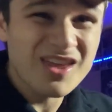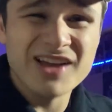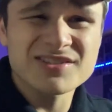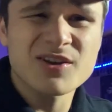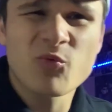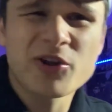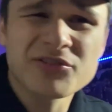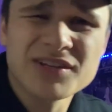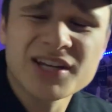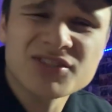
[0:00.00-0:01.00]
Has that
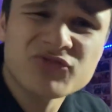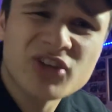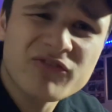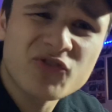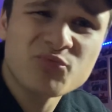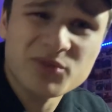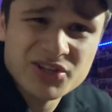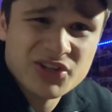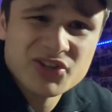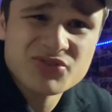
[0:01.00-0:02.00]
weird mix flavor, but
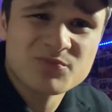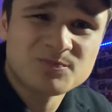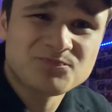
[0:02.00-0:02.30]
it doesn't,